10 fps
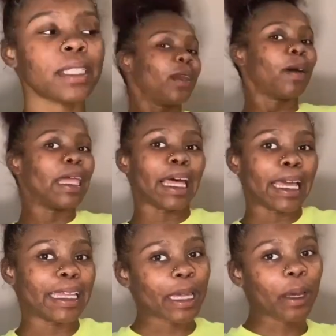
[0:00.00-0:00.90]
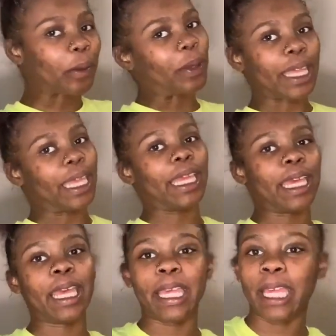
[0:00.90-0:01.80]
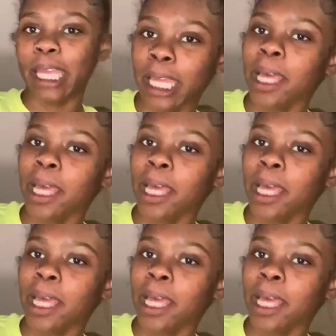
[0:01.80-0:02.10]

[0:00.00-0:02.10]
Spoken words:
Highlight a wig.